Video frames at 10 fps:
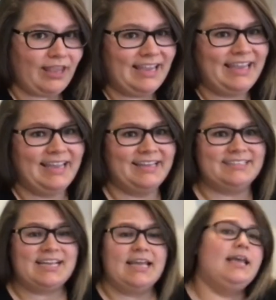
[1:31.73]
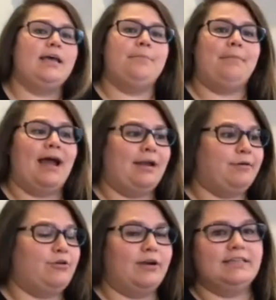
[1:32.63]
And my
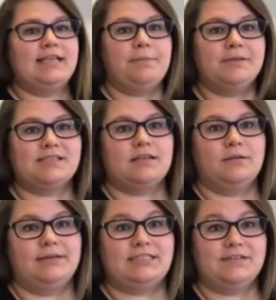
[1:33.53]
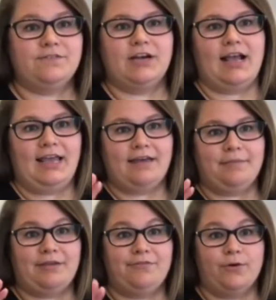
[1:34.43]
recording setup is a little bit different. I have
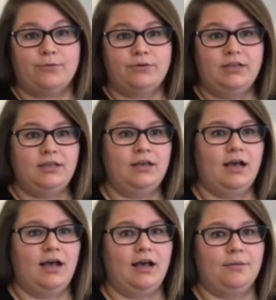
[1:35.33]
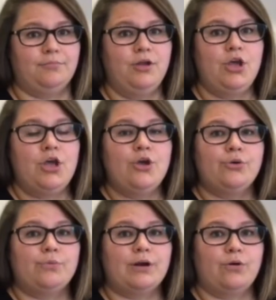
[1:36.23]
my phone
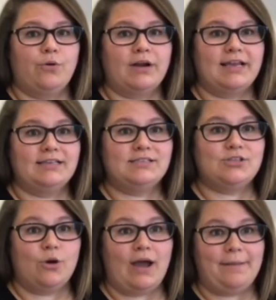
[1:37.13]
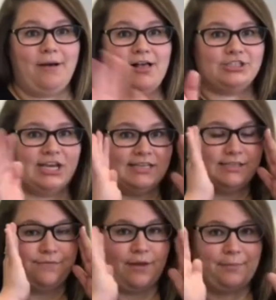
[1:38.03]
recording, so I apologize
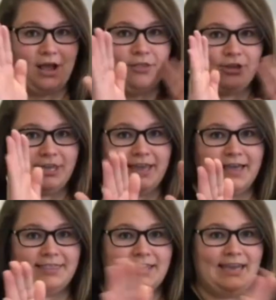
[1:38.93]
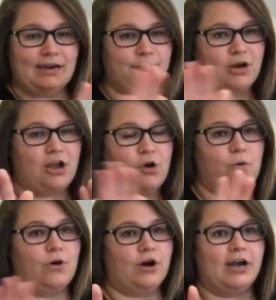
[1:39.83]
if I'm not looking at the camera
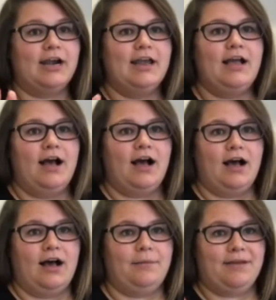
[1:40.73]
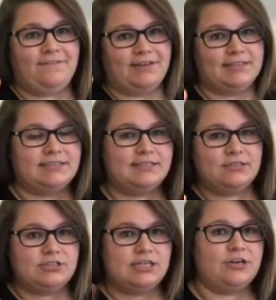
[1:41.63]
or if it's
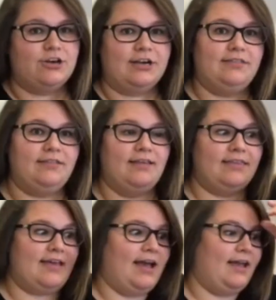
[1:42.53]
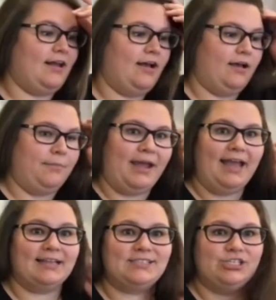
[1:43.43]
tilted or anything like that. I
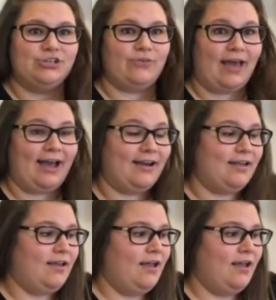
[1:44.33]
had to do that